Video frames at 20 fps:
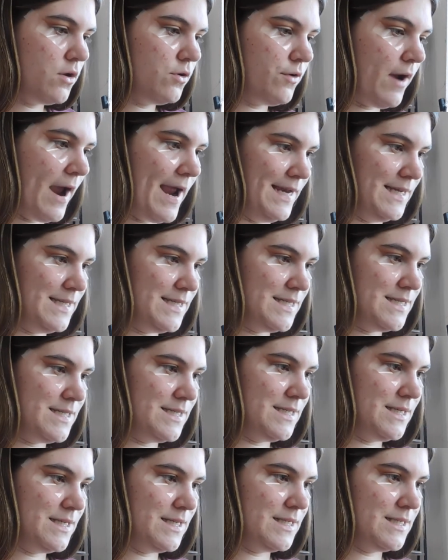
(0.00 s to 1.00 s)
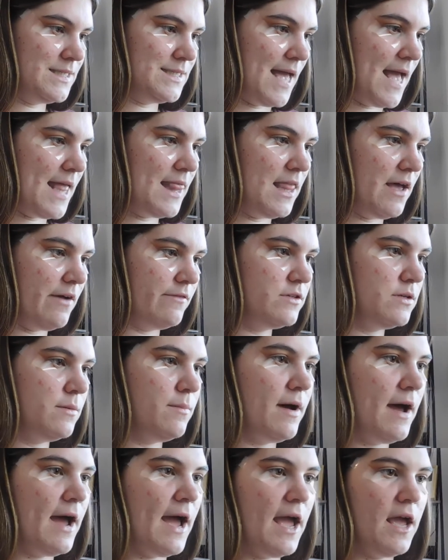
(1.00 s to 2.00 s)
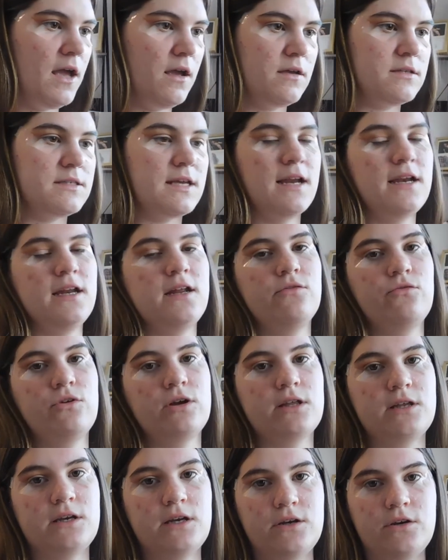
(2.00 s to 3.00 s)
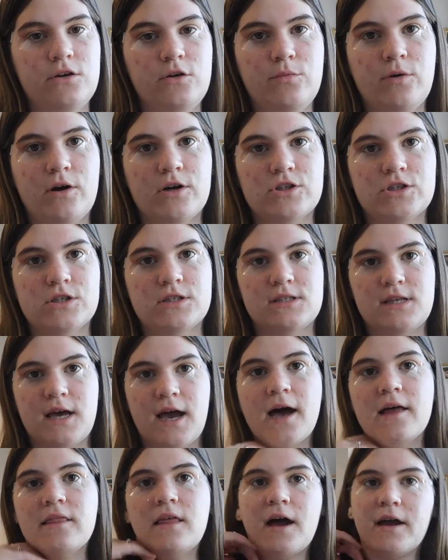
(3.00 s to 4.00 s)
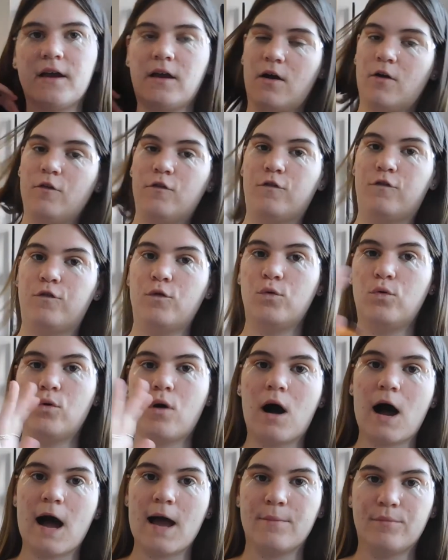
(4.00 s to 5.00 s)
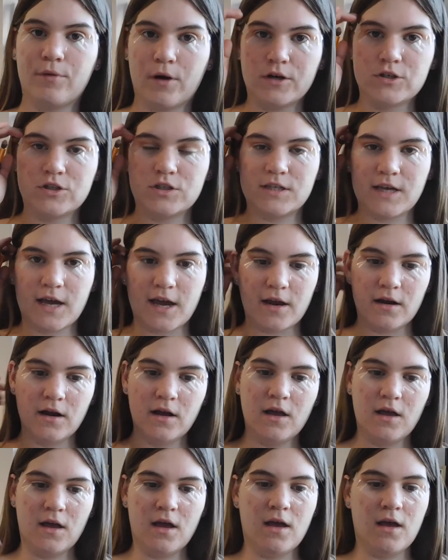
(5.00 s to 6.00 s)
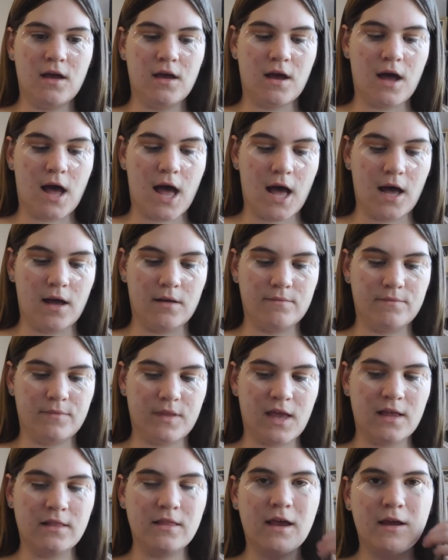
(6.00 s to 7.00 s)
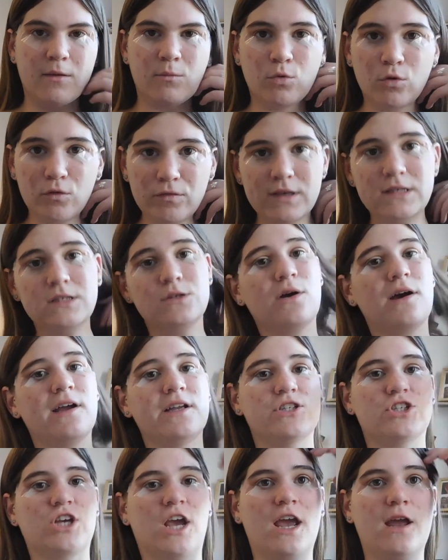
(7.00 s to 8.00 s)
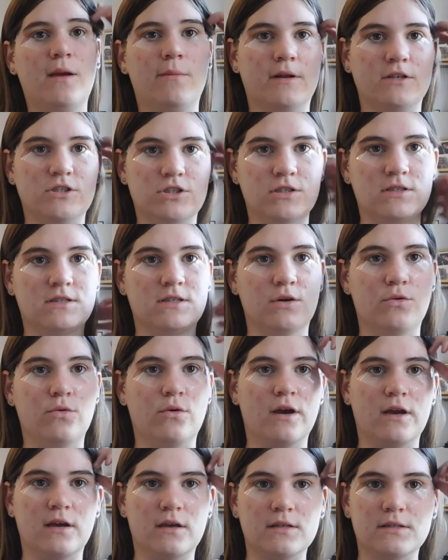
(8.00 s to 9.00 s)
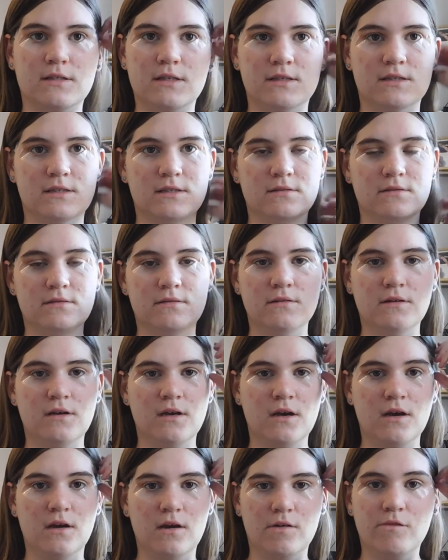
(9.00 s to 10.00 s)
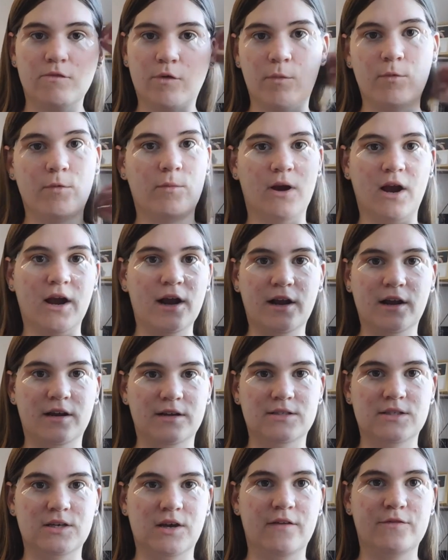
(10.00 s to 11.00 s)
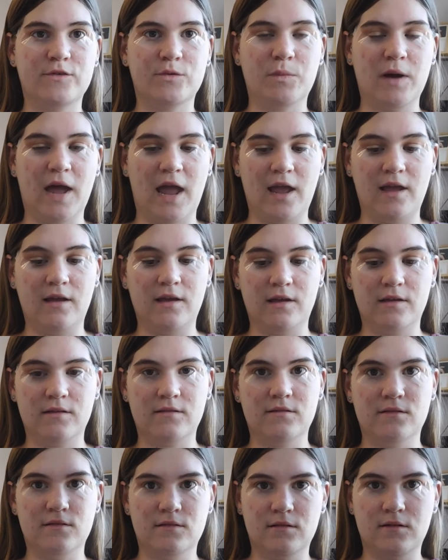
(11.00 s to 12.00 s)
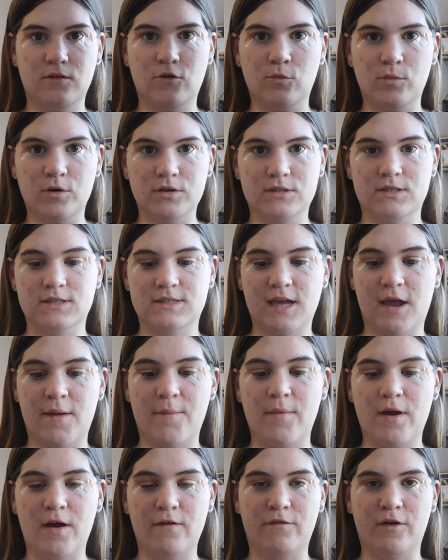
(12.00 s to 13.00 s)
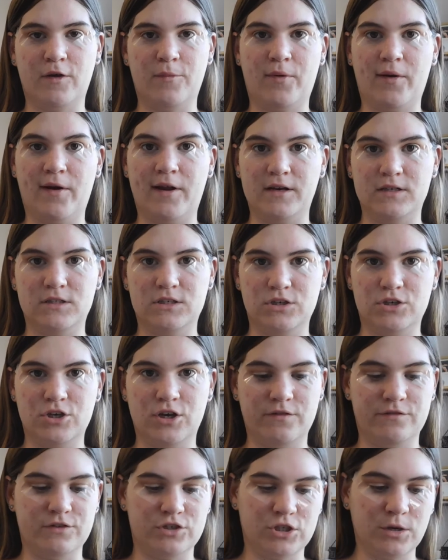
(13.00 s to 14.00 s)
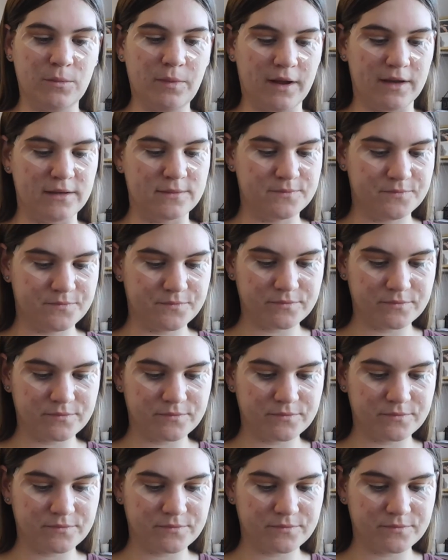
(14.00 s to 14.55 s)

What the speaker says: great, because I'd love to buy it, because I really need new brushes. They had like a full eye brush set, and like Morphe's quite cheap. It's just annoying because it's from America, so you have to pay almost the same amount for your product you do for shipping.